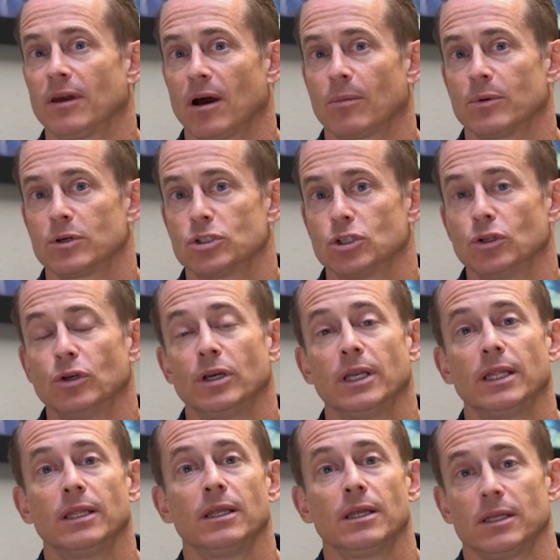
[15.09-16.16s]

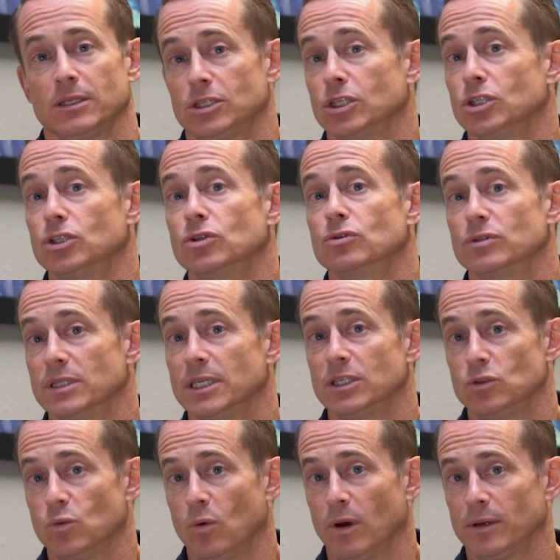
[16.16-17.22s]
opportunity to use
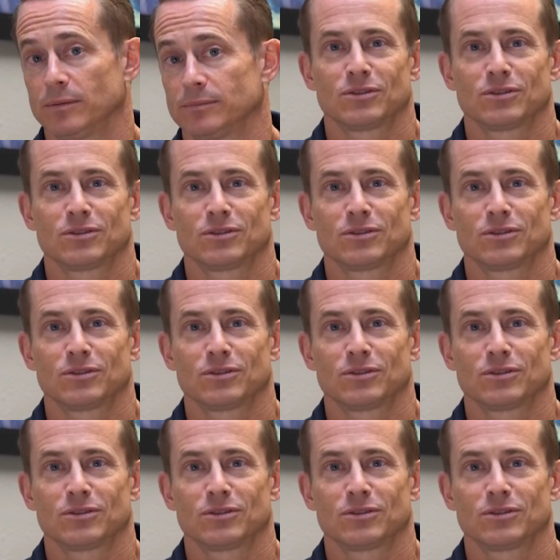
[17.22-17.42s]
each one.